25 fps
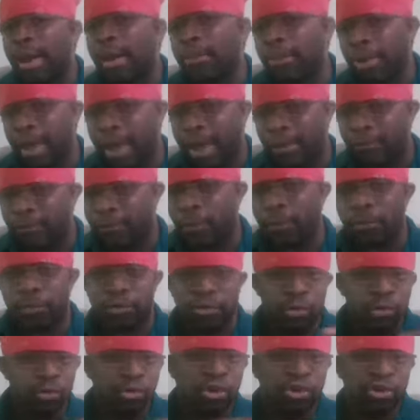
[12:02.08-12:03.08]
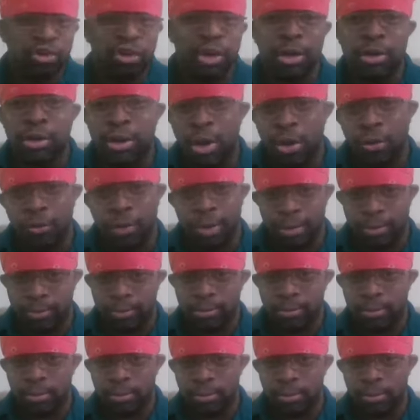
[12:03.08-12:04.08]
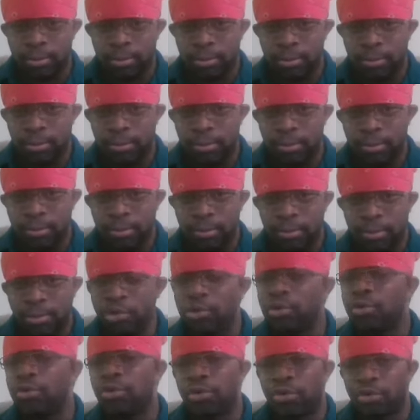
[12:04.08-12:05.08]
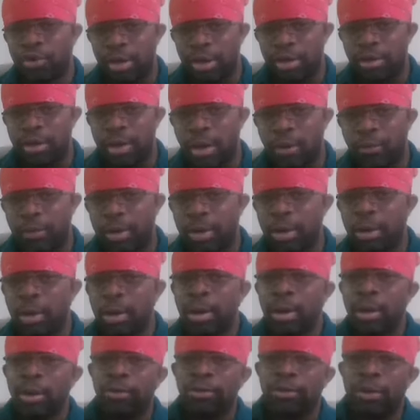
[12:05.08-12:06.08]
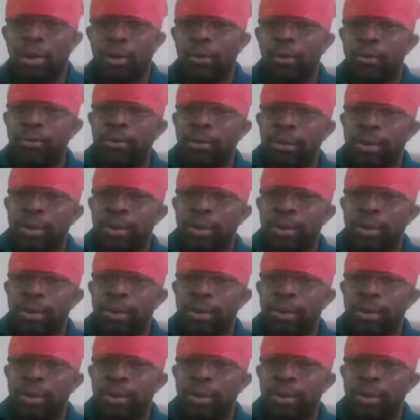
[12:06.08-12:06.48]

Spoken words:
Black folks. You just didn't know it. You just didn't know it. So